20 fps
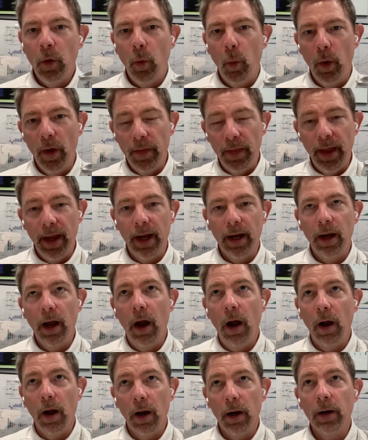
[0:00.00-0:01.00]
when they
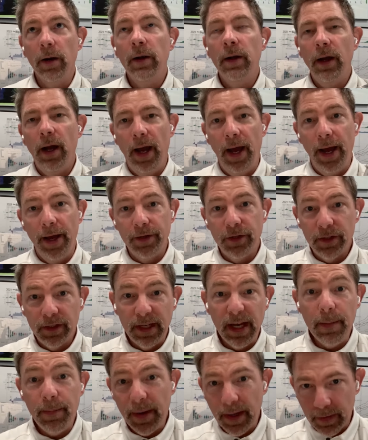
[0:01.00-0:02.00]
are
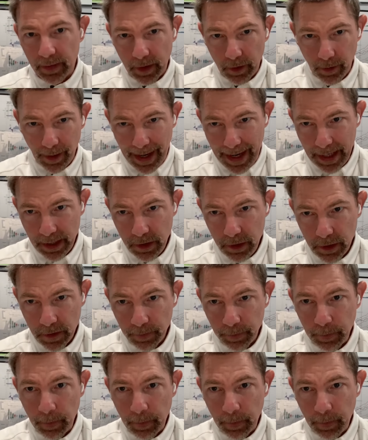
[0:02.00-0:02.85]
steeping the grains.